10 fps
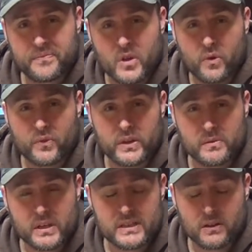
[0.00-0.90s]
Hopefully
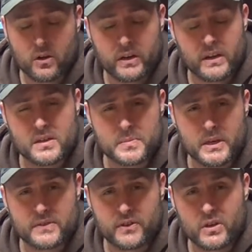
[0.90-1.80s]
it's a learning
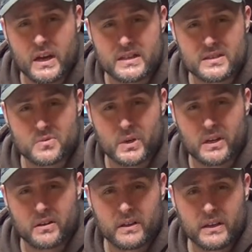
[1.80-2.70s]
experience for you guys as
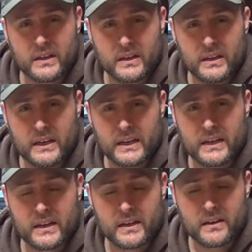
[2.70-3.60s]
well,
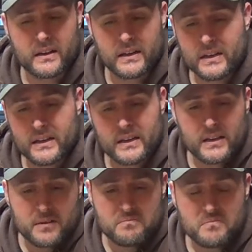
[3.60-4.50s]
and
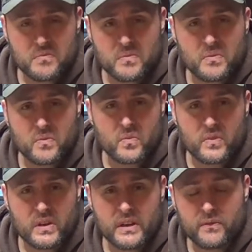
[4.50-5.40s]

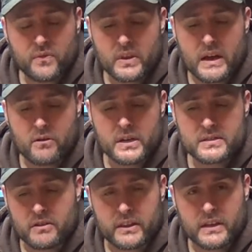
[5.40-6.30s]
if for that
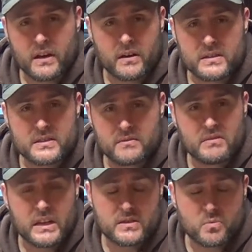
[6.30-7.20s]
reason right there,
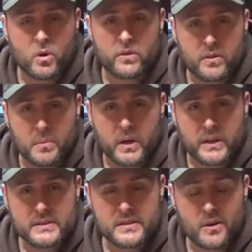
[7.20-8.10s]
it's worth the
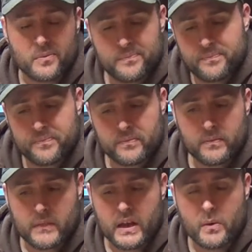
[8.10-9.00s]
money. So
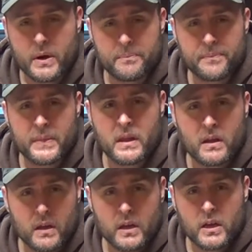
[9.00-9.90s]
anyway,
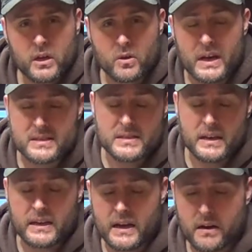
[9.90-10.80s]
you guys
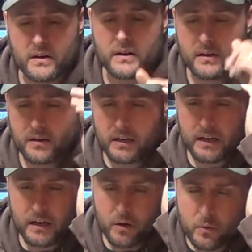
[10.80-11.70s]
take care,
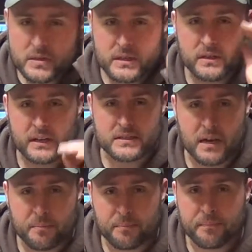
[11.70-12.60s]
and we'll see you next
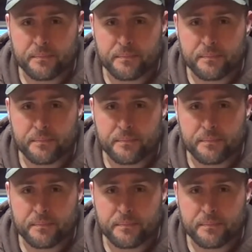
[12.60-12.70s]
time.